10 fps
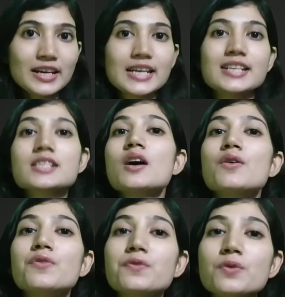it's
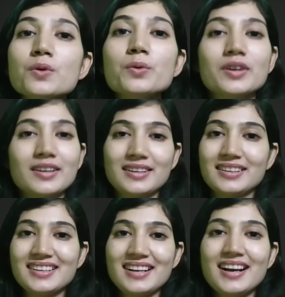four.
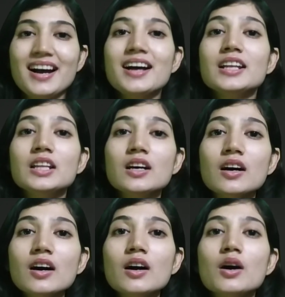
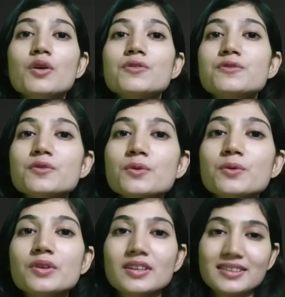Le four.